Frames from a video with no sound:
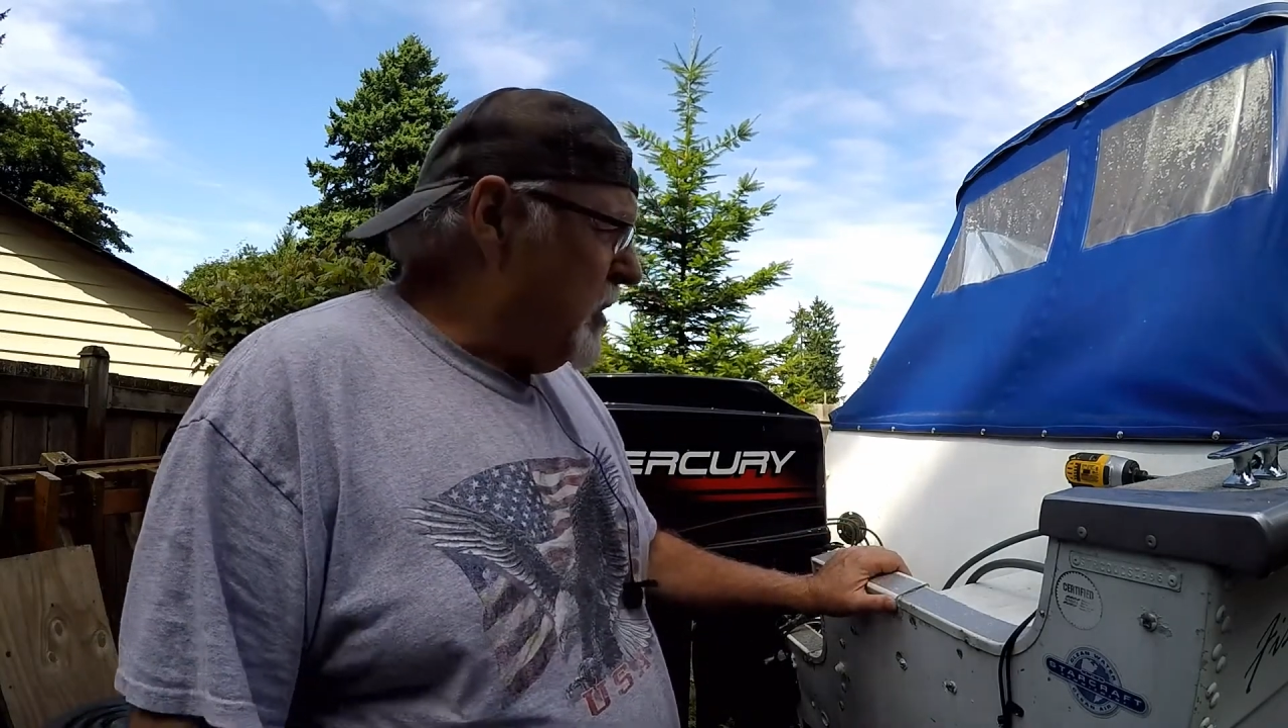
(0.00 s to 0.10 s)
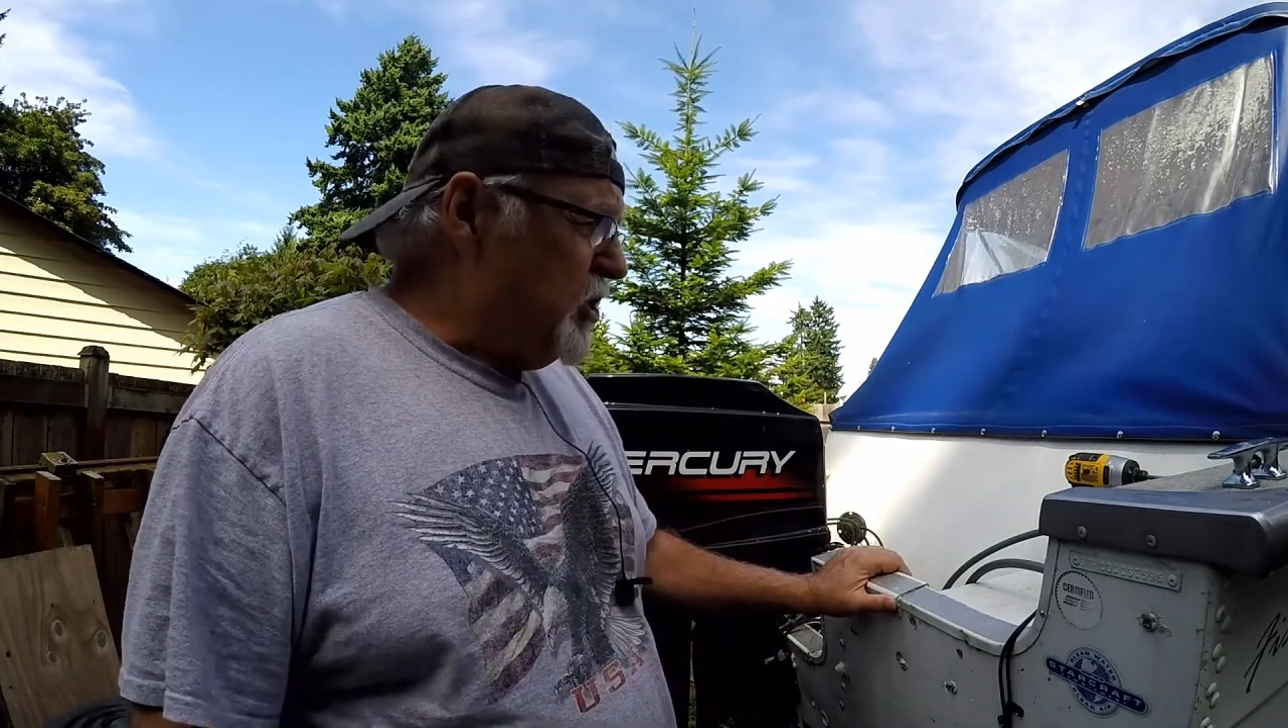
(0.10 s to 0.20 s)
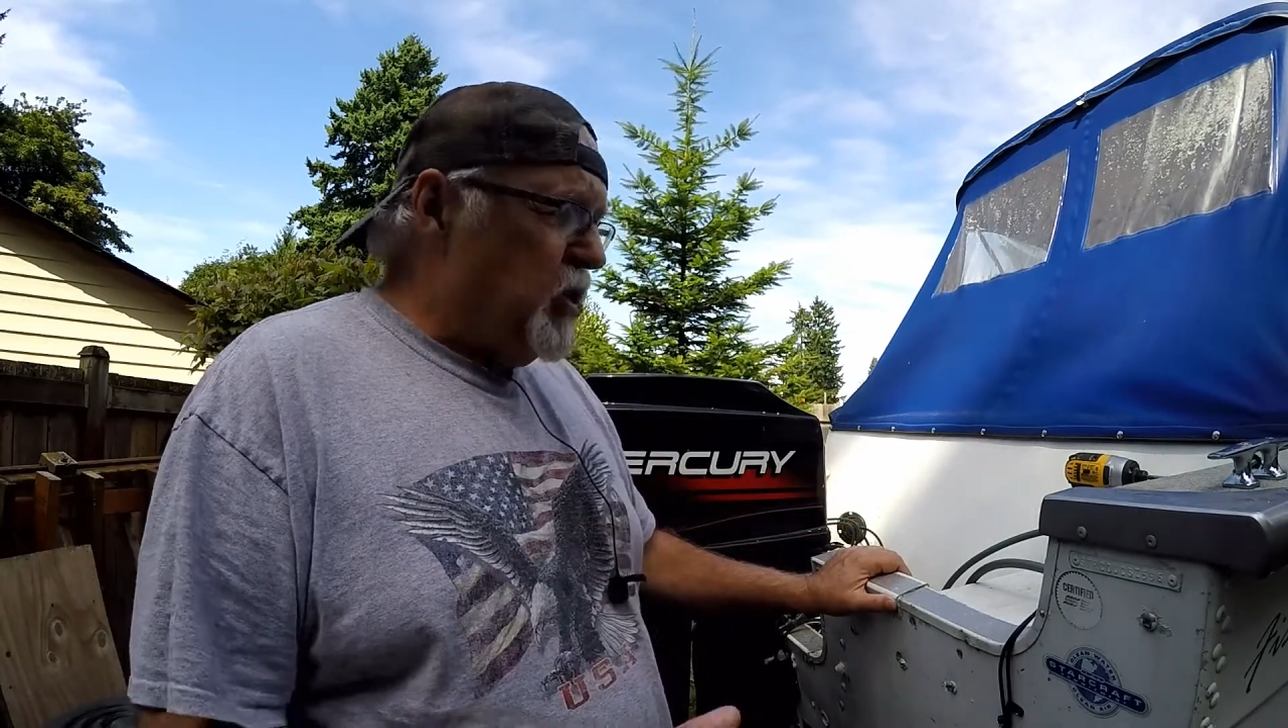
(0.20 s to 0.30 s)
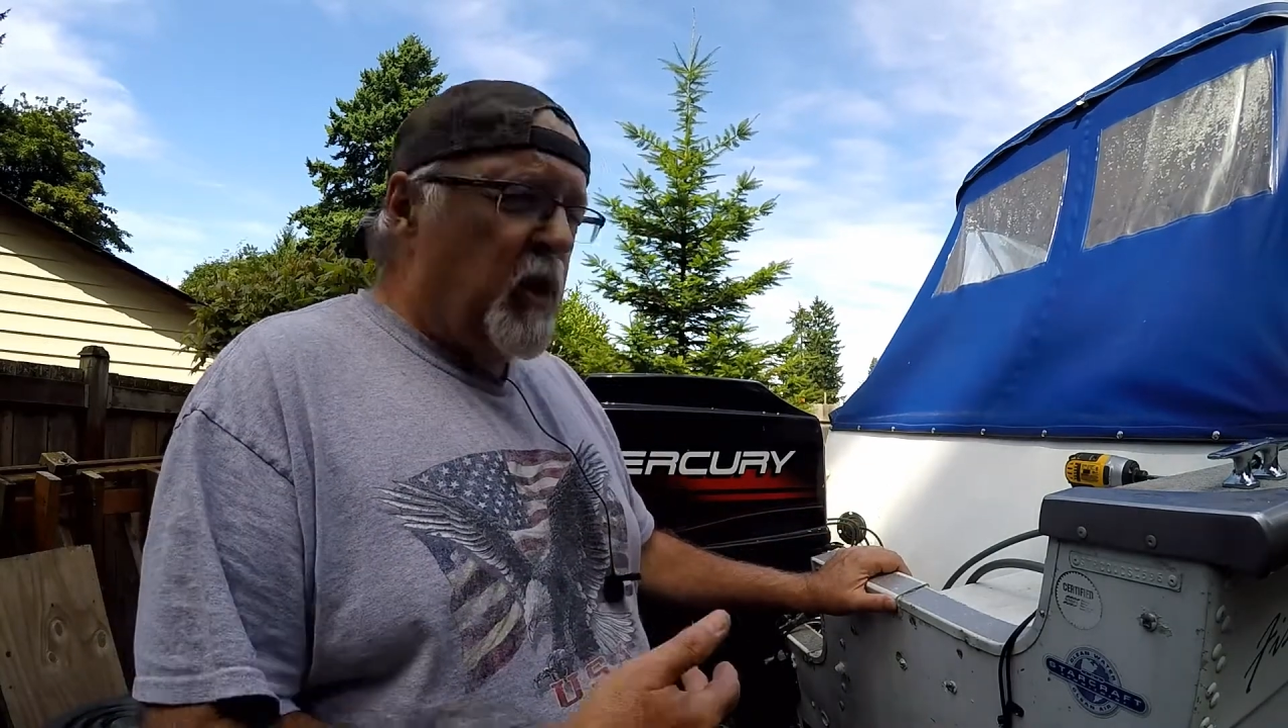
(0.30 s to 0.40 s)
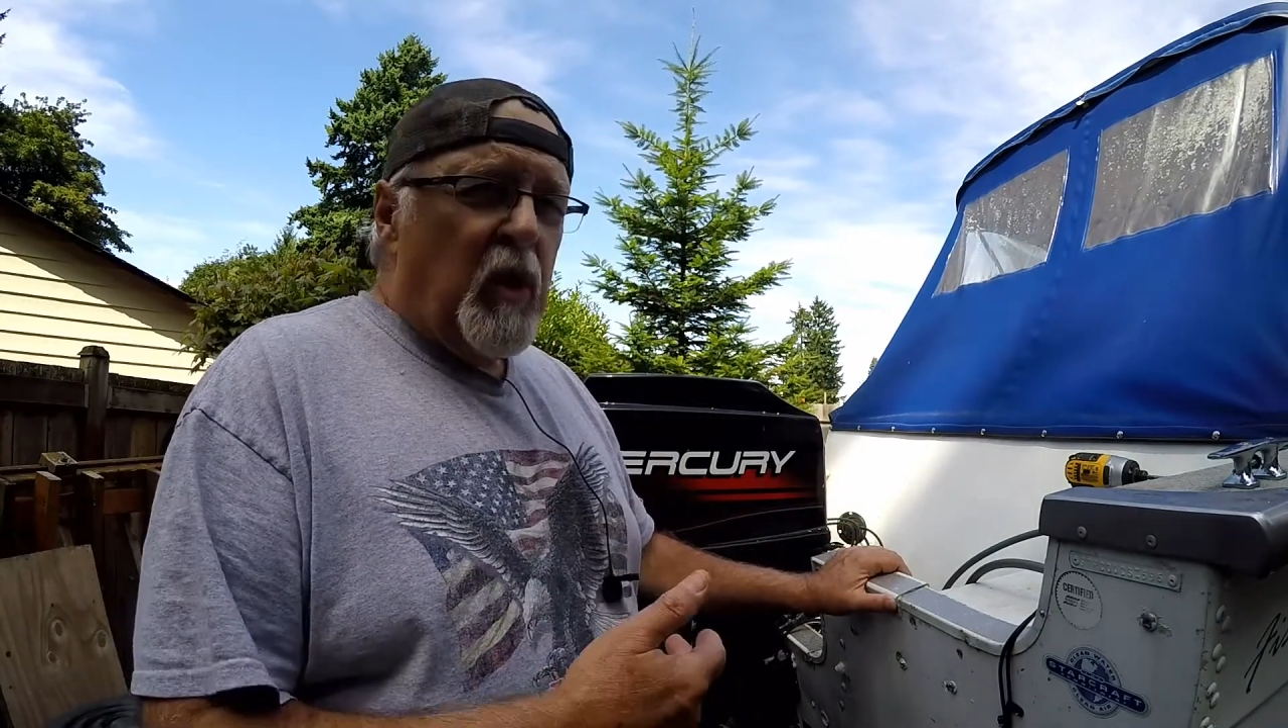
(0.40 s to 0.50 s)
going to
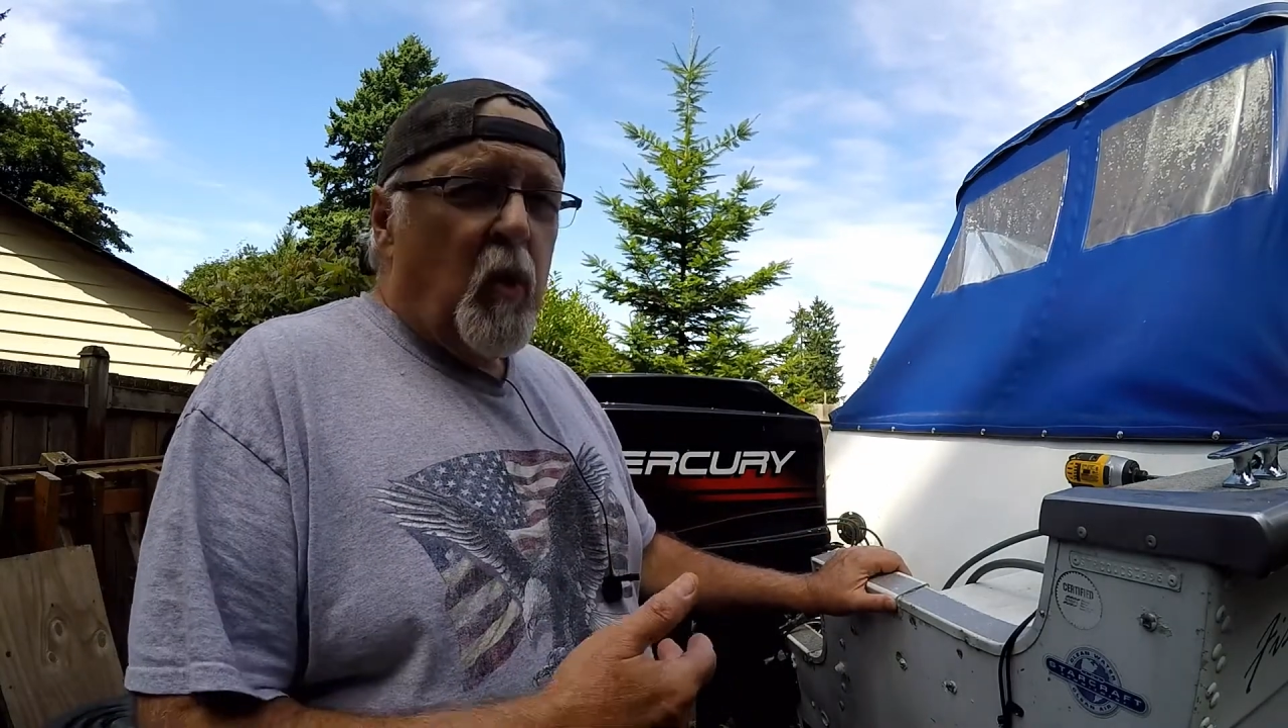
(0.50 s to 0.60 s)
show you